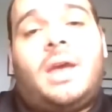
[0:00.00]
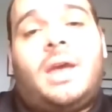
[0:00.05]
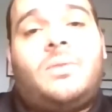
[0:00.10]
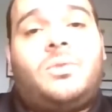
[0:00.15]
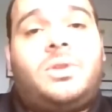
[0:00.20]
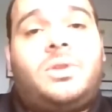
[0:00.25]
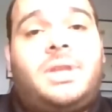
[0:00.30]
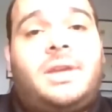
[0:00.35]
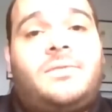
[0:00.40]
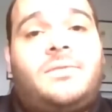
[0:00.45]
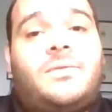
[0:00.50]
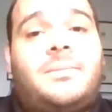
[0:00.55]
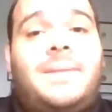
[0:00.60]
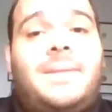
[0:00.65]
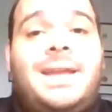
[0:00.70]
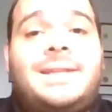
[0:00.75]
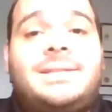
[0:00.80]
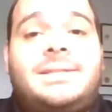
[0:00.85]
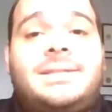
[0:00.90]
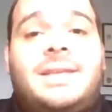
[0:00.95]
And will they
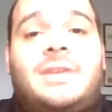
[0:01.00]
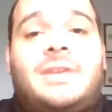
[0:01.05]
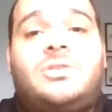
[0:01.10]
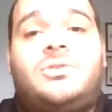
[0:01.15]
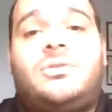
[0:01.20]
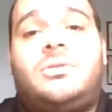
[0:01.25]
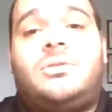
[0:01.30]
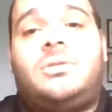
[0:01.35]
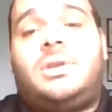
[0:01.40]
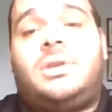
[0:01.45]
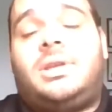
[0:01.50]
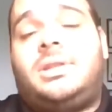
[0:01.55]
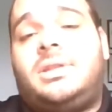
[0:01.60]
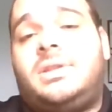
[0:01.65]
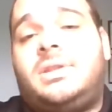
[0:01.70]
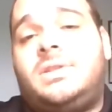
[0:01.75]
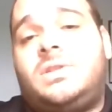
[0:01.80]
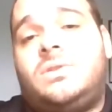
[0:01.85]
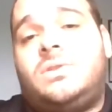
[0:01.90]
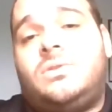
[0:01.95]
remain essential in
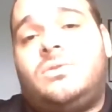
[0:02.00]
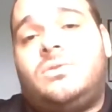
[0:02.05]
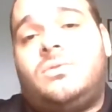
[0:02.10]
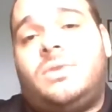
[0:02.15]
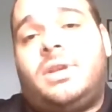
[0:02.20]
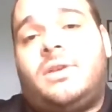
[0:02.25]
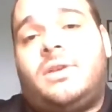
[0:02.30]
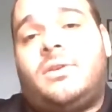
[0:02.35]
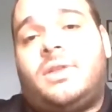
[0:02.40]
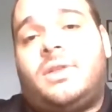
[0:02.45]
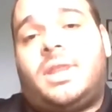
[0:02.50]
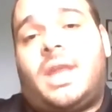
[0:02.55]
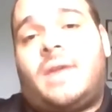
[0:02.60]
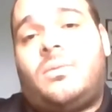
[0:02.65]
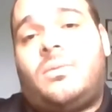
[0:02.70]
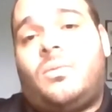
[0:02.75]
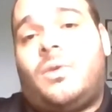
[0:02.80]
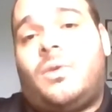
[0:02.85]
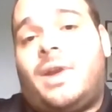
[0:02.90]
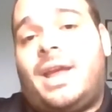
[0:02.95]
this new era
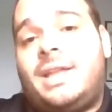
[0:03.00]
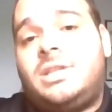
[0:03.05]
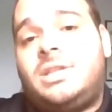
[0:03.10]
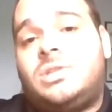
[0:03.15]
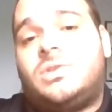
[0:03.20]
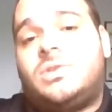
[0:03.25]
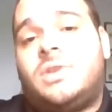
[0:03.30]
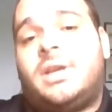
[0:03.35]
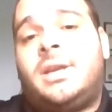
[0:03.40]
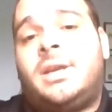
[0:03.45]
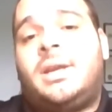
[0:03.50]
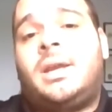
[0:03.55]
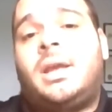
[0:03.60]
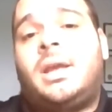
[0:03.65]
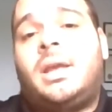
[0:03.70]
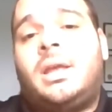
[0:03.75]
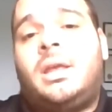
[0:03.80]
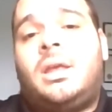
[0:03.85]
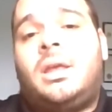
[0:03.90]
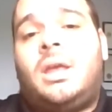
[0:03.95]
that we're entering?
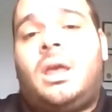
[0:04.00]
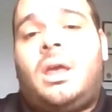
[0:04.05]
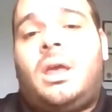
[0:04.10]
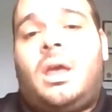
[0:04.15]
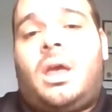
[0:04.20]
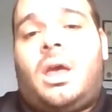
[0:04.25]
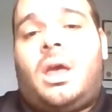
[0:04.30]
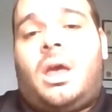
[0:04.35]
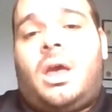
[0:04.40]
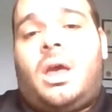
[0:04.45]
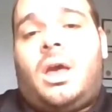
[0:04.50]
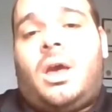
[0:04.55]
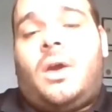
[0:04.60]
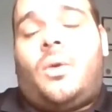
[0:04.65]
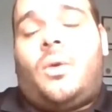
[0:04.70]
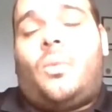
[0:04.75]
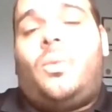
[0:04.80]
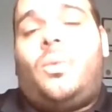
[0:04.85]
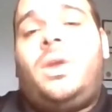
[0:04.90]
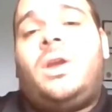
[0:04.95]

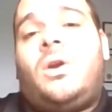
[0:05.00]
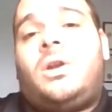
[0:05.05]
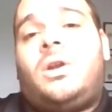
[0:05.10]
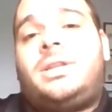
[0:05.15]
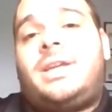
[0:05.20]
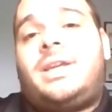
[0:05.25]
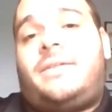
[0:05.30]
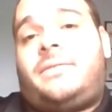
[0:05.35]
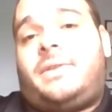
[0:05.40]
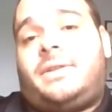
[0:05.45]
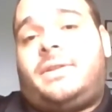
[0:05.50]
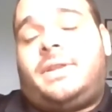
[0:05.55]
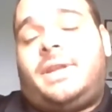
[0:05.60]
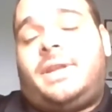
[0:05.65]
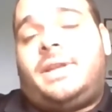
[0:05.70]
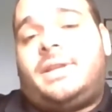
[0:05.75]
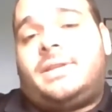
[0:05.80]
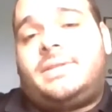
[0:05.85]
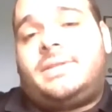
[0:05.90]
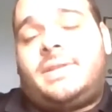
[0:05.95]
We are
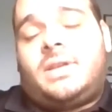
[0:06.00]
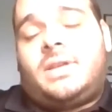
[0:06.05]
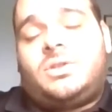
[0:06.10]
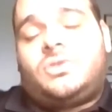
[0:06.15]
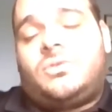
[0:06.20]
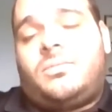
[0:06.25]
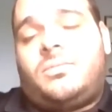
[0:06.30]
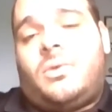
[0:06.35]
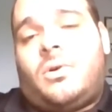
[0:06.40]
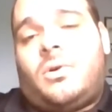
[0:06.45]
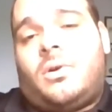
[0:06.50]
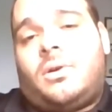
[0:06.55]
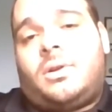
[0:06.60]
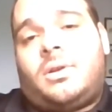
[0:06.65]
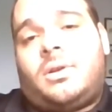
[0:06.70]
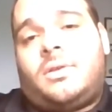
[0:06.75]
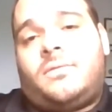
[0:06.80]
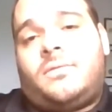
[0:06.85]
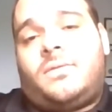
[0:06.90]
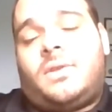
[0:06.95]
definitely an essential
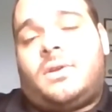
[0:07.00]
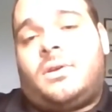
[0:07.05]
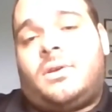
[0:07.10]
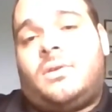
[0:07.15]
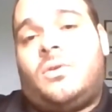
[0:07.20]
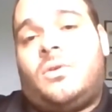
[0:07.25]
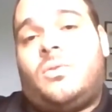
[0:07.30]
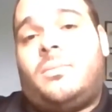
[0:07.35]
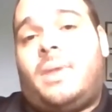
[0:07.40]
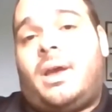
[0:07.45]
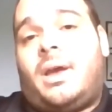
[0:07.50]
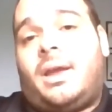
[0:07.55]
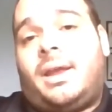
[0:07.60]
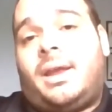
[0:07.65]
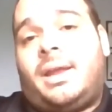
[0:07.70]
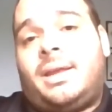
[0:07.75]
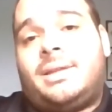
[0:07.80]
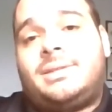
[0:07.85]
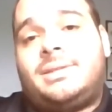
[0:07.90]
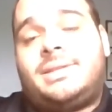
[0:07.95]
part of the home
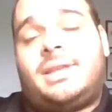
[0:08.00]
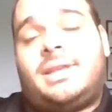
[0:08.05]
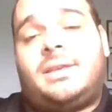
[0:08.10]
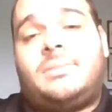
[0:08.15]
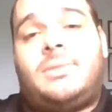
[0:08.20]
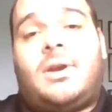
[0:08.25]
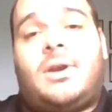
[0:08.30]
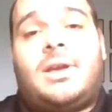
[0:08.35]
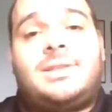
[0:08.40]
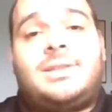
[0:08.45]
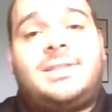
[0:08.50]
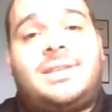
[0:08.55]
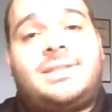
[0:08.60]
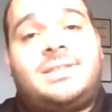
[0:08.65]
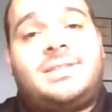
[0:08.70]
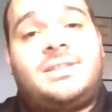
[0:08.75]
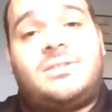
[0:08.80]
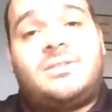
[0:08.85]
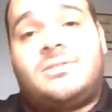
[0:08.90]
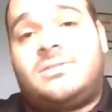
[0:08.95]
buying and selling
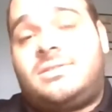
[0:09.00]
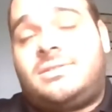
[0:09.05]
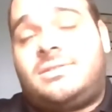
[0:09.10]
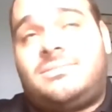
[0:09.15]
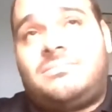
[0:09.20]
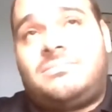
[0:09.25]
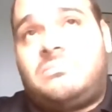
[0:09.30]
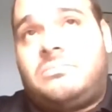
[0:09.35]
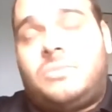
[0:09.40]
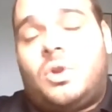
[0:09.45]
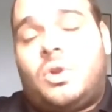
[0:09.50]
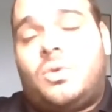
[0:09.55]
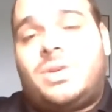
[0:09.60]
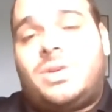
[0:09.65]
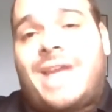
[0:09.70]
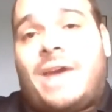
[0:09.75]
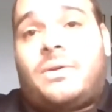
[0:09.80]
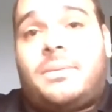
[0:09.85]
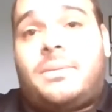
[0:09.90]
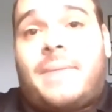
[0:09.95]
process. There's no
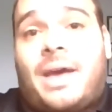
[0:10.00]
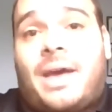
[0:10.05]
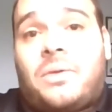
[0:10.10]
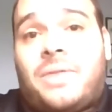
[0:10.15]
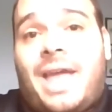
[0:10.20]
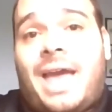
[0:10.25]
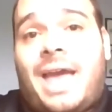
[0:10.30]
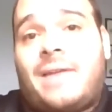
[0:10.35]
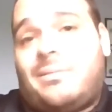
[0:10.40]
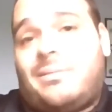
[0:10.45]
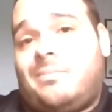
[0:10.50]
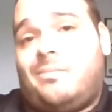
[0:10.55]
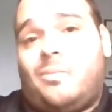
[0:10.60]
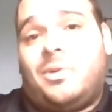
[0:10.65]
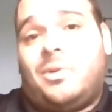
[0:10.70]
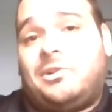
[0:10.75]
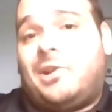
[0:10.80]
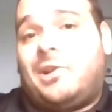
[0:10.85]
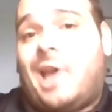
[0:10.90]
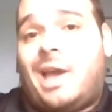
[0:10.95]
doubt about that.
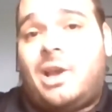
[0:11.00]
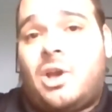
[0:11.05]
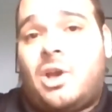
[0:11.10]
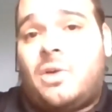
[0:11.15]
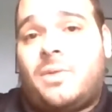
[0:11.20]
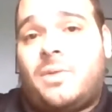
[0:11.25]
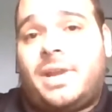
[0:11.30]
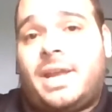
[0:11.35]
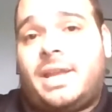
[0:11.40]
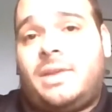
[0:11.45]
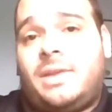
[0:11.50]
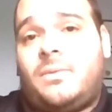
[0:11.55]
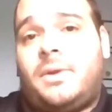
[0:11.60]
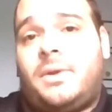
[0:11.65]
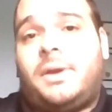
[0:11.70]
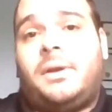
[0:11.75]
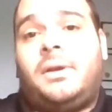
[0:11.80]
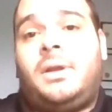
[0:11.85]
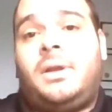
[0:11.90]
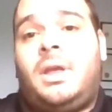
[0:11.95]
We're not going
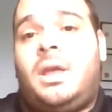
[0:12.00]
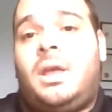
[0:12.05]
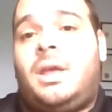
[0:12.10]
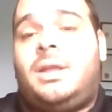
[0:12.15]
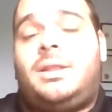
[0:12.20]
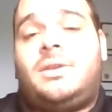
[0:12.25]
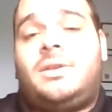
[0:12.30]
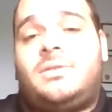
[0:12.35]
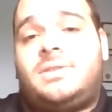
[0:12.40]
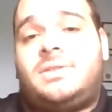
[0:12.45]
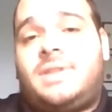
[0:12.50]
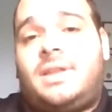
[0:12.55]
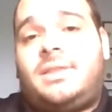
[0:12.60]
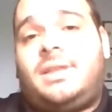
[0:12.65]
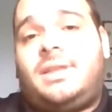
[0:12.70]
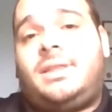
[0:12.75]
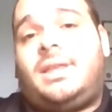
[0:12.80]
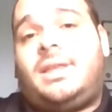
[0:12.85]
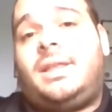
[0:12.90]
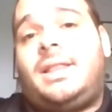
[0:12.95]
anywhere. There's
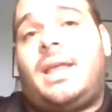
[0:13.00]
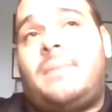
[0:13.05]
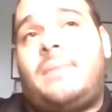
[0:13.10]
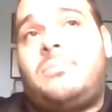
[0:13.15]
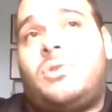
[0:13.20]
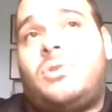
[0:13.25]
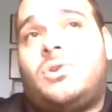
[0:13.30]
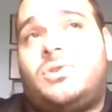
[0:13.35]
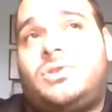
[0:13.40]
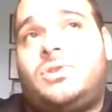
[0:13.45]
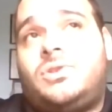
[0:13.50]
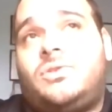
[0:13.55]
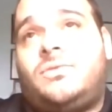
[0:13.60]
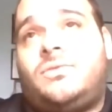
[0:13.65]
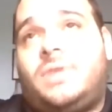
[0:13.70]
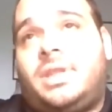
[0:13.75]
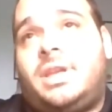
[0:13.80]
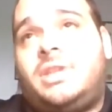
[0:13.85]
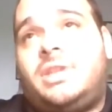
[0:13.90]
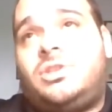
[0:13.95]
nothing like that personal
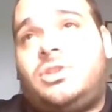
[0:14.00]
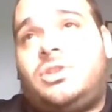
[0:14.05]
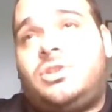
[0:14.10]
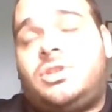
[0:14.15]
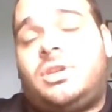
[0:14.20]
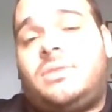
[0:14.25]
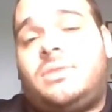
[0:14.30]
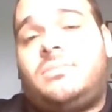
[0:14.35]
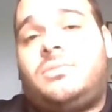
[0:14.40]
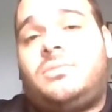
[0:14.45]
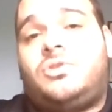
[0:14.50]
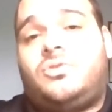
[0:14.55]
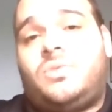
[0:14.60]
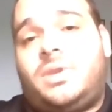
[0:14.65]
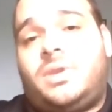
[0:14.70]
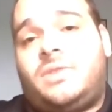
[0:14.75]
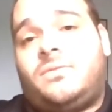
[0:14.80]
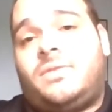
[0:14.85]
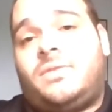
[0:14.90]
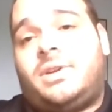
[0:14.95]
relationship
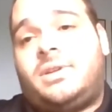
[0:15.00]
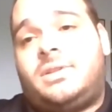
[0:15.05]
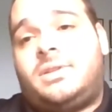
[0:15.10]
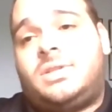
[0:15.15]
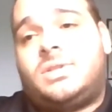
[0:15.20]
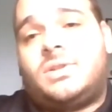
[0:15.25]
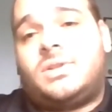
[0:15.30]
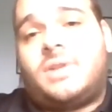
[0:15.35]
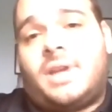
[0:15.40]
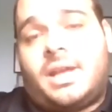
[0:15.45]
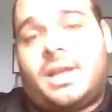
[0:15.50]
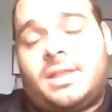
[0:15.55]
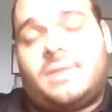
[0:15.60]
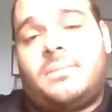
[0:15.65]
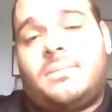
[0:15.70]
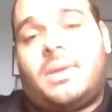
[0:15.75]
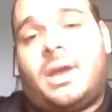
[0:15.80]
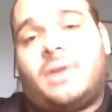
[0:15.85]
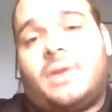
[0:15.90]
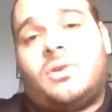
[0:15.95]
between a realtor and
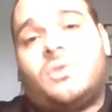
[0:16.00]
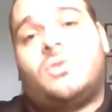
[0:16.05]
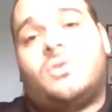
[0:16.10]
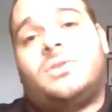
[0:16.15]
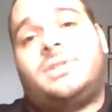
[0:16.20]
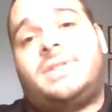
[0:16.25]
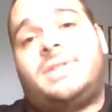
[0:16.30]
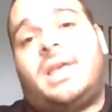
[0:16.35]
the buyer or